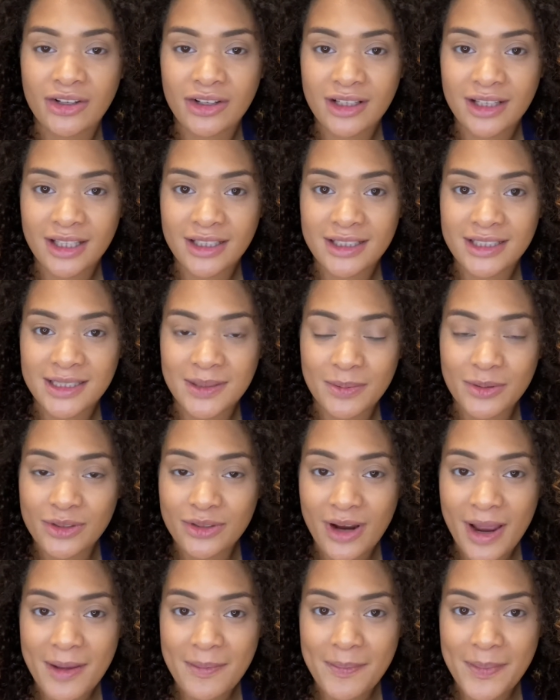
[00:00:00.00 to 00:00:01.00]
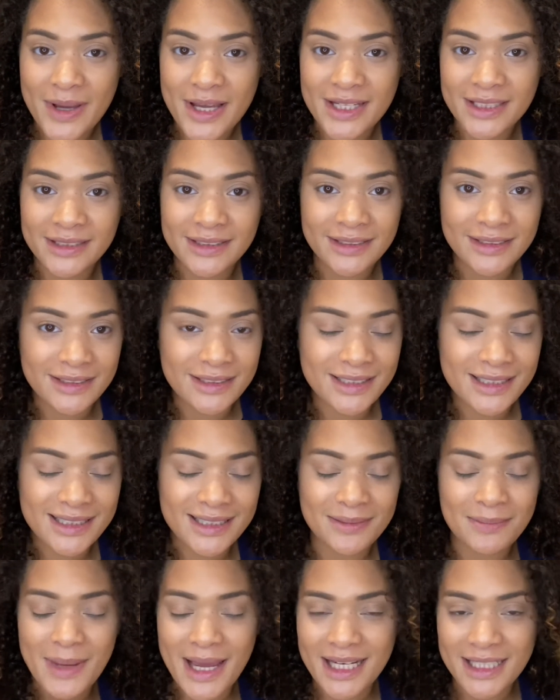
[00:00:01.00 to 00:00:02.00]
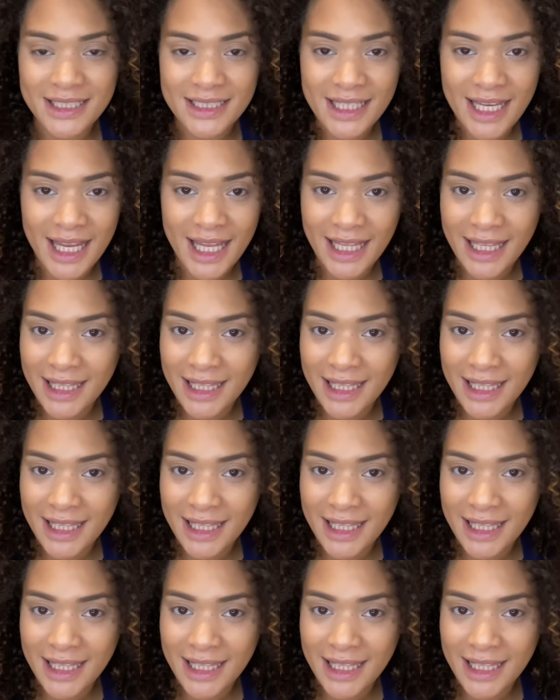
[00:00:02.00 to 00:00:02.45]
click the subscribe button, smash that